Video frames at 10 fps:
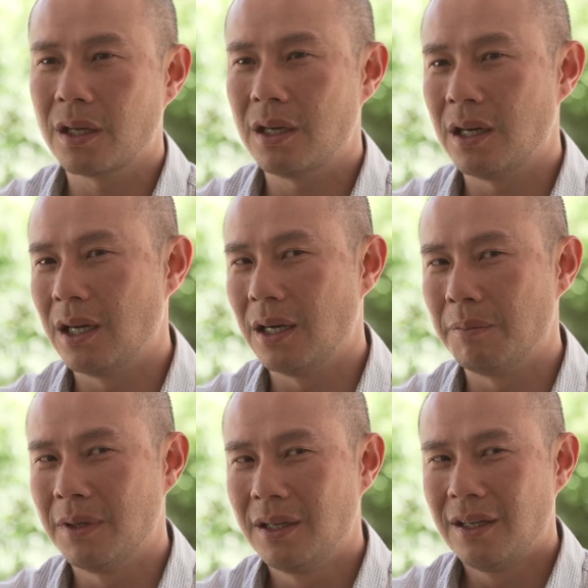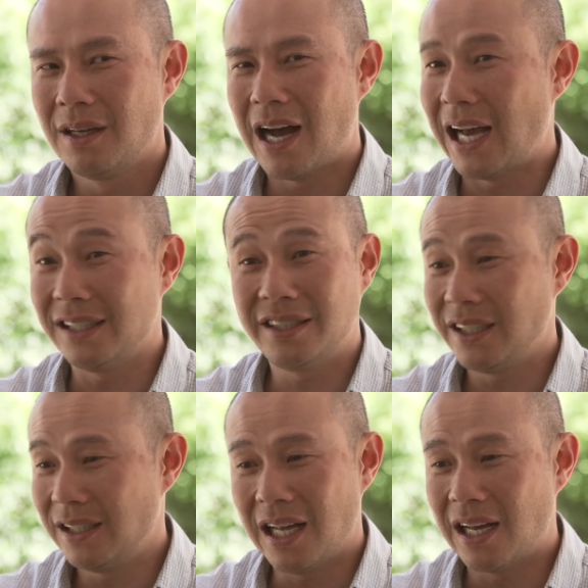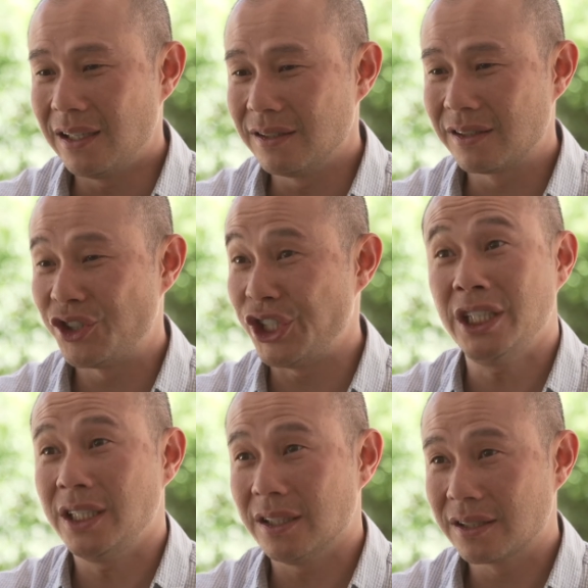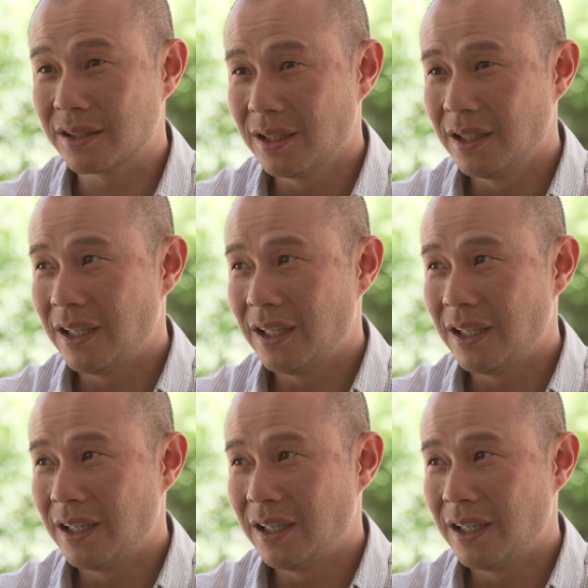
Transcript: I see it as genius.